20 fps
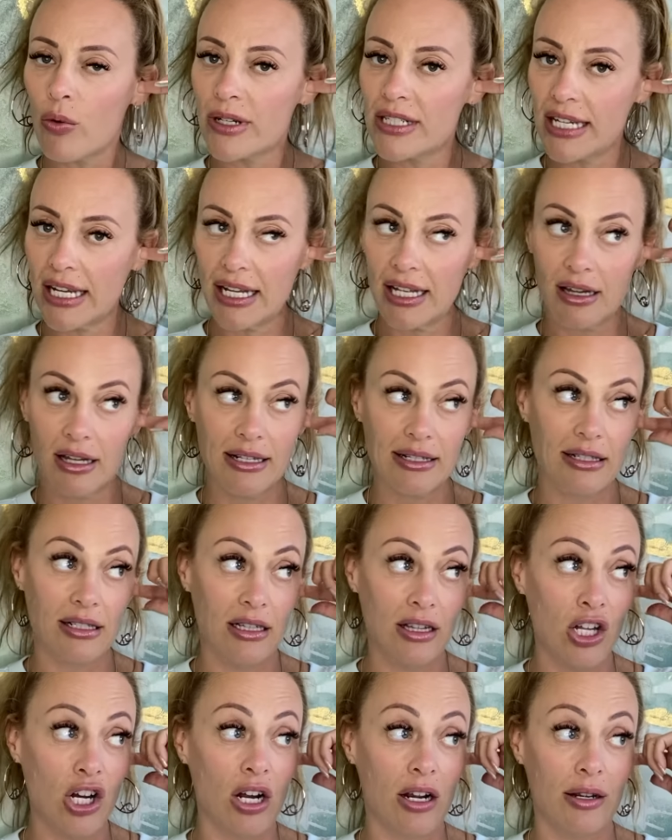ridiculous.
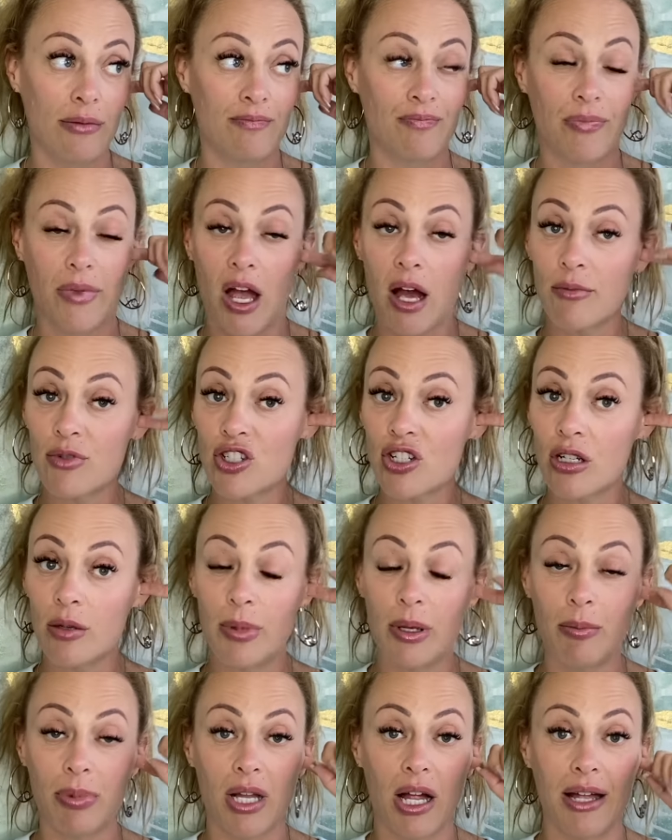Look, I'm just going to
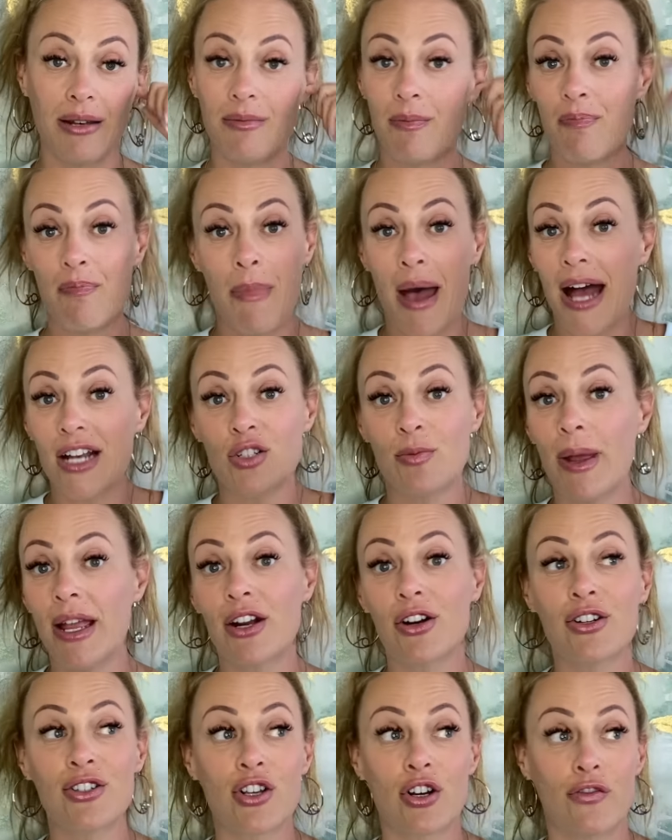be blunt.
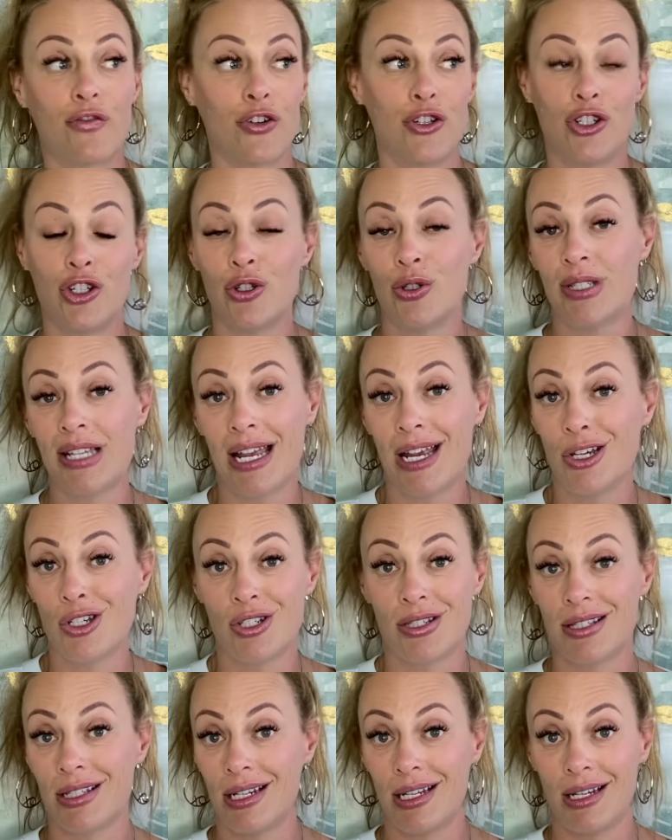Matchmakers are for Jews,
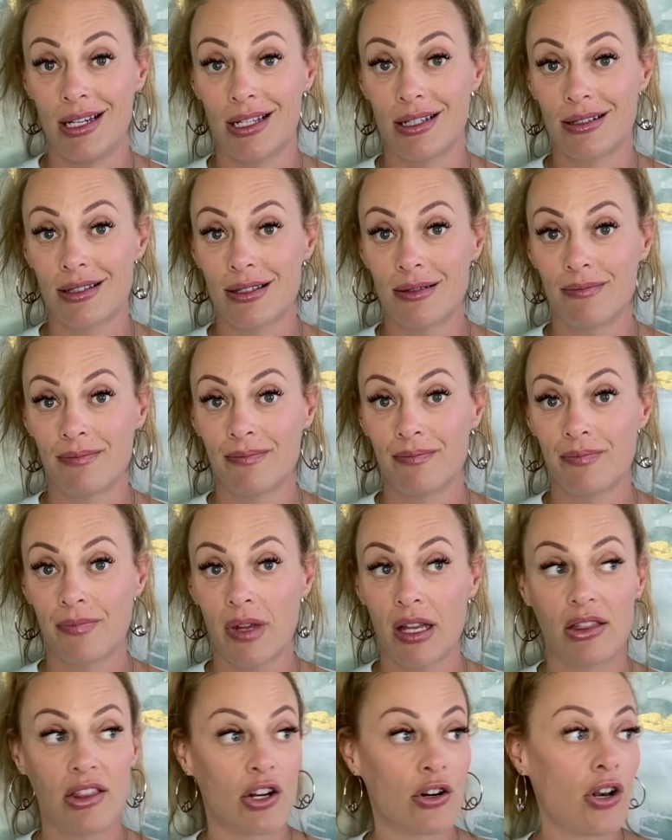Asians, and Indians.
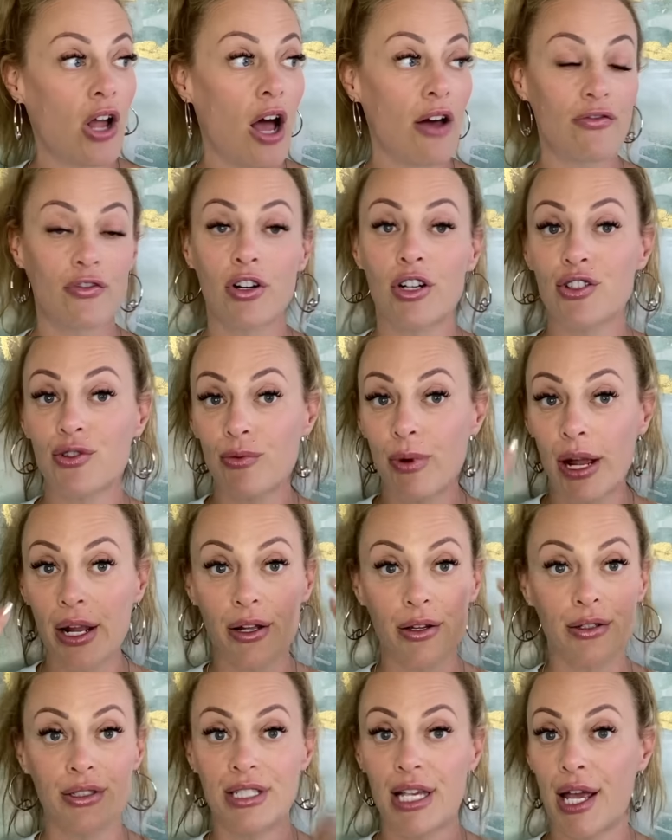They're not for us
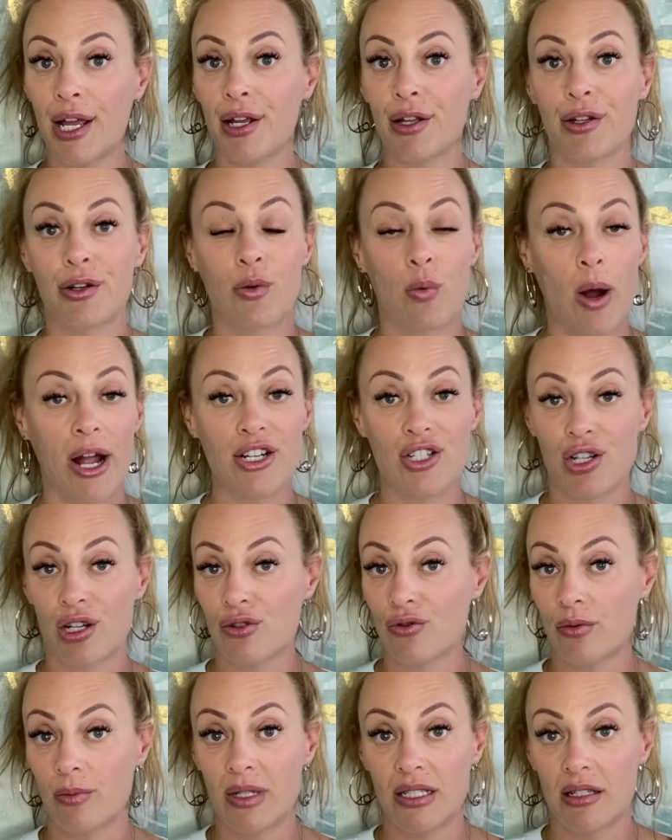regular, degular white
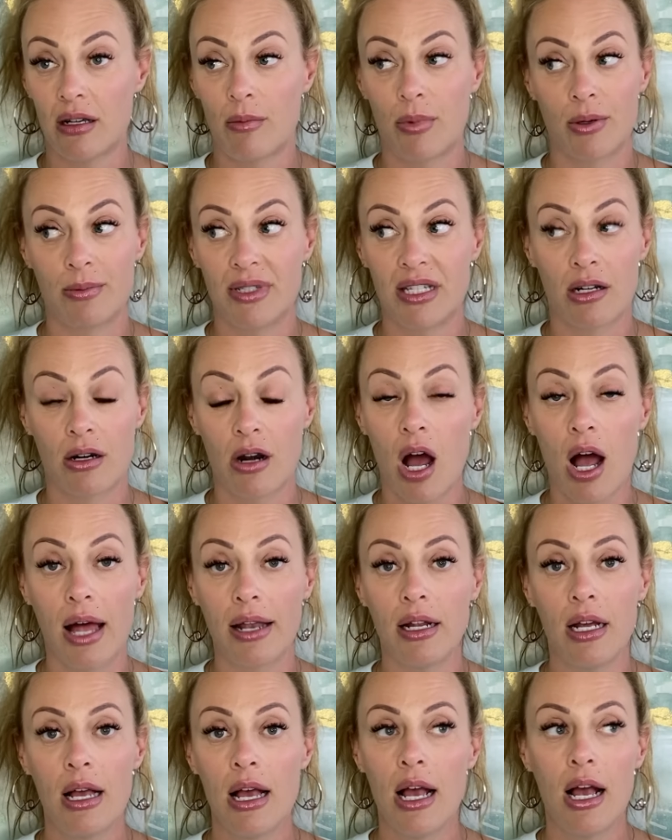chicks from the suburbs. They're not.
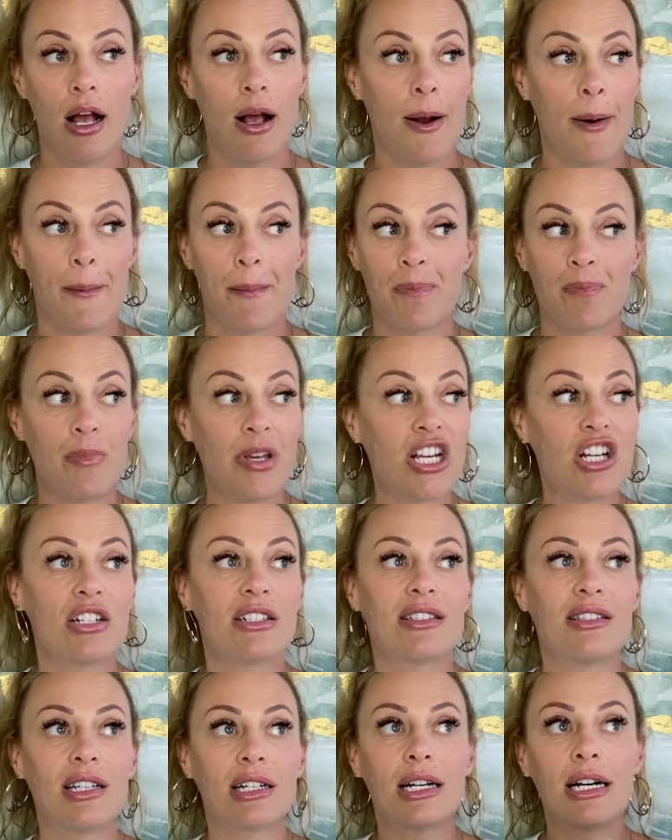
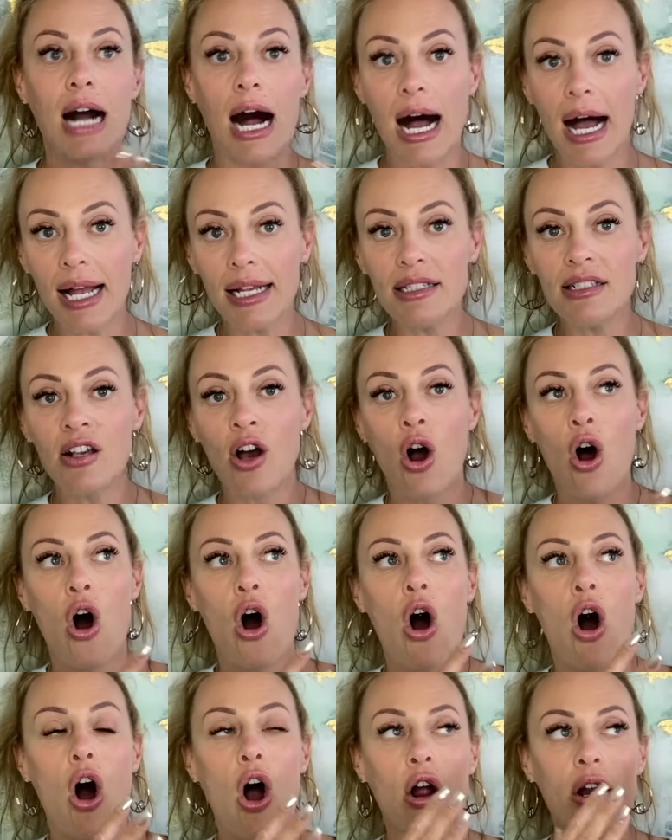Because the guys
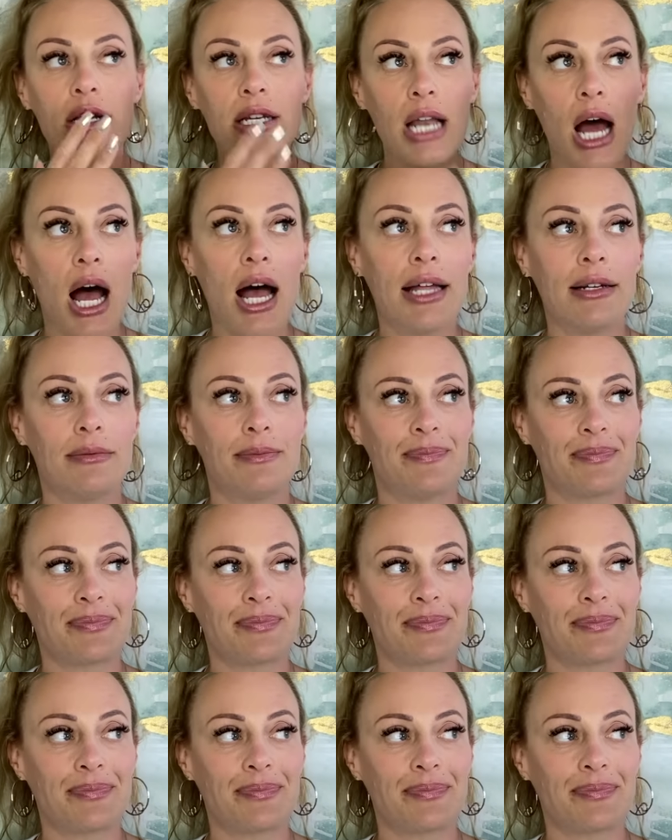are not,